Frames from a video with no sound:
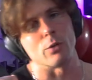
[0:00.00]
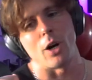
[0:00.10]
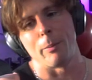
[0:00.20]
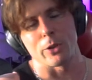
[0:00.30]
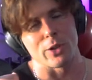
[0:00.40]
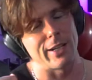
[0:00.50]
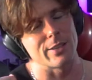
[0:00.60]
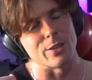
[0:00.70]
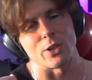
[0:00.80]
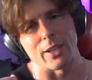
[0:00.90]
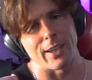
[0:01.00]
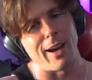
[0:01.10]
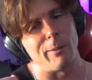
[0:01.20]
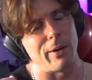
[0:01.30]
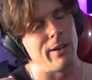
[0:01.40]
on upper chest and shit like
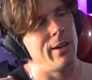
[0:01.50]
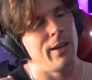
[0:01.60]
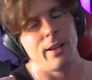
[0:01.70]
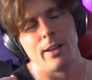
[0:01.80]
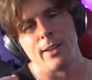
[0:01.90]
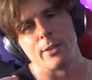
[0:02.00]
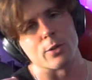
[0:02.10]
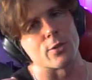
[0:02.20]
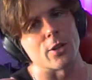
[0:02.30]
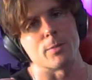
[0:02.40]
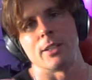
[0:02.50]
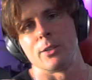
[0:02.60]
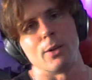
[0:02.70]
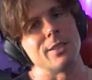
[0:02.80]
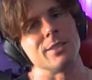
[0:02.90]
that, but just trust me,
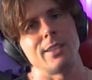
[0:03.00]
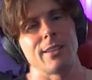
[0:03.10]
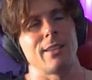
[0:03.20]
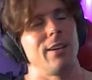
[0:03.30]
do this instead.